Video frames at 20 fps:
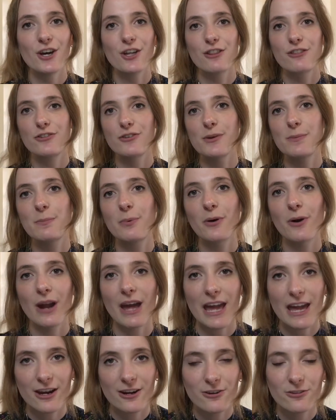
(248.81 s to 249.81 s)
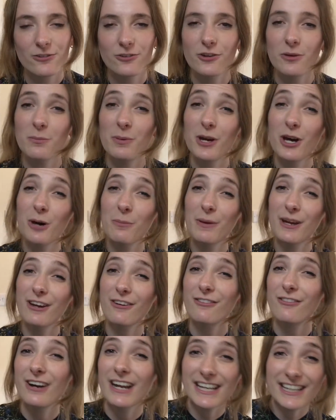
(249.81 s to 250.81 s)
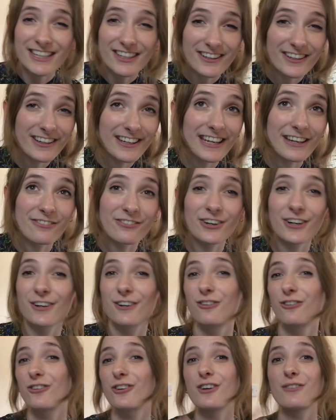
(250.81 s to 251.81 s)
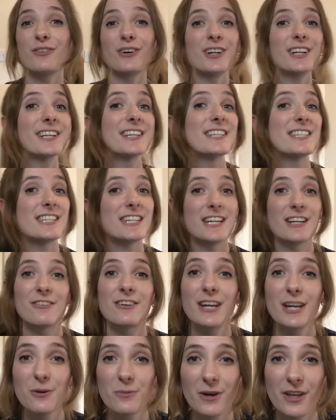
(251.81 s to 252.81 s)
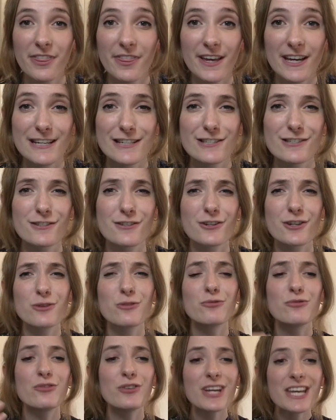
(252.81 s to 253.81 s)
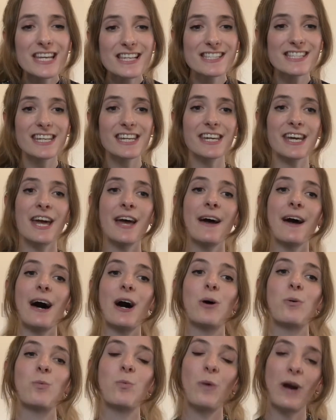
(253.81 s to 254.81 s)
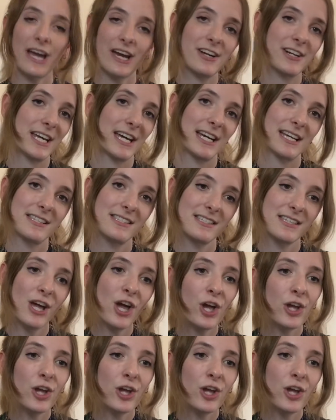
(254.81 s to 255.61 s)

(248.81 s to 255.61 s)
through prayer, through becoming a regular giver, through volunteering with us, through raising awareness,